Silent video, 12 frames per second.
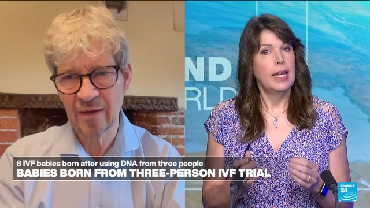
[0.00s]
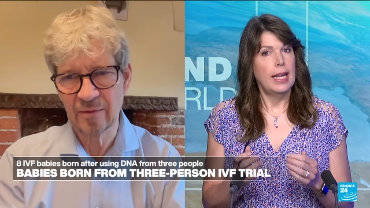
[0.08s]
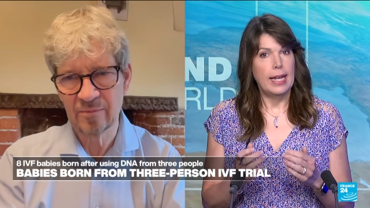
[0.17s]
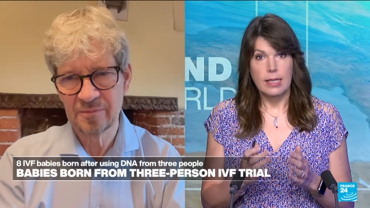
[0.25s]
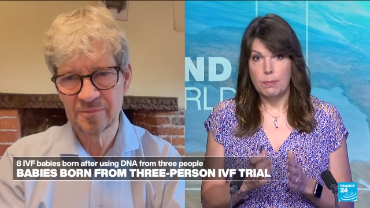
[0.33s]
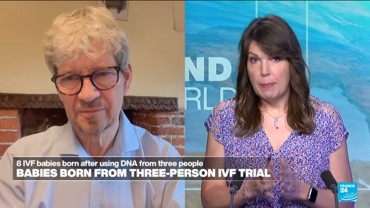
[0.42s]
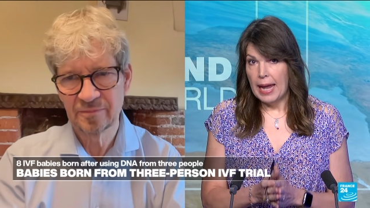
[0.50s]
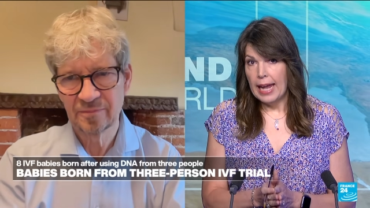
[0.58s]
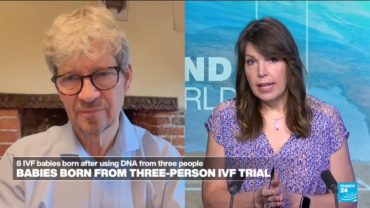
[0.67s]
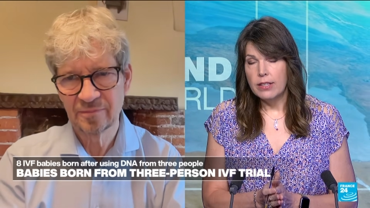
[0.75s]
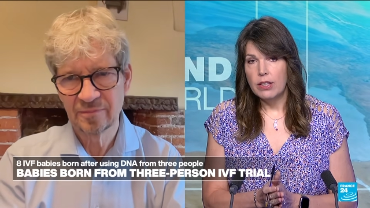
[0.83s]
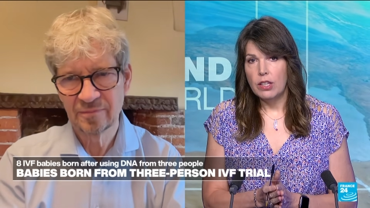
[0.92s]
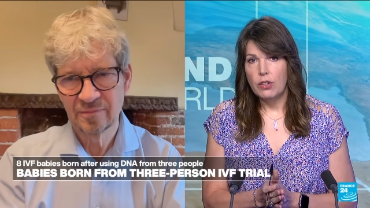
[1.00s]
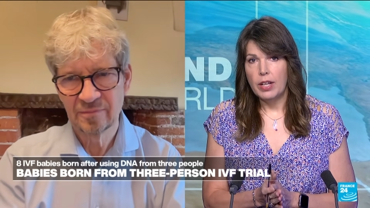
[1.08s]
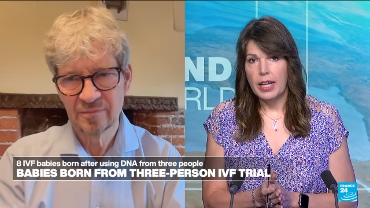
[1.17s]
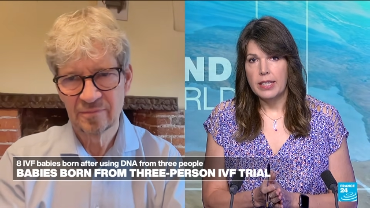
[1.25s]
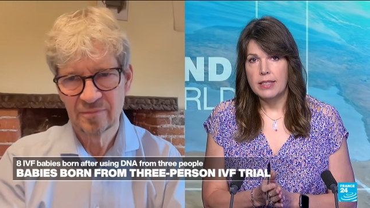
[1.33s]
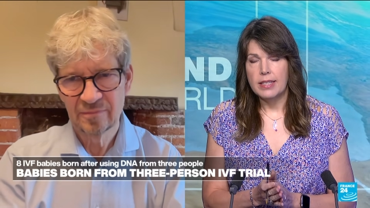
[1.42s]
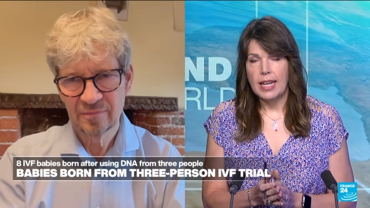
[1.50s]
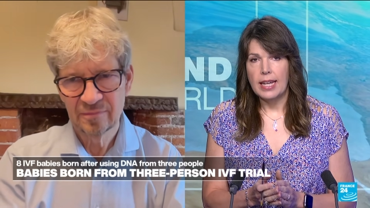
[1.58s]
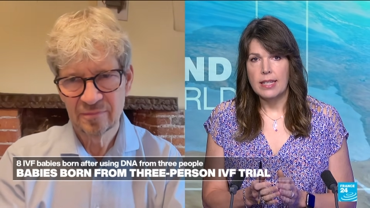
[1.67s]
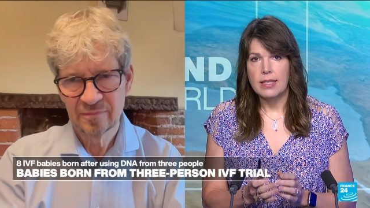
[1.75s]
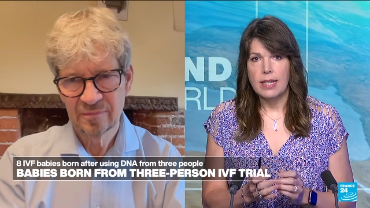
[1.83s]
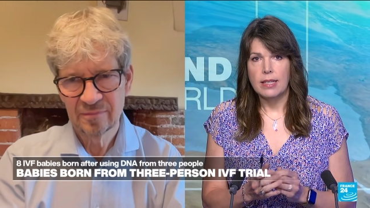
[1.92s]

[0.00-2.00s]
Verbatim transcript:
Speaker 1: It's banned in the United States.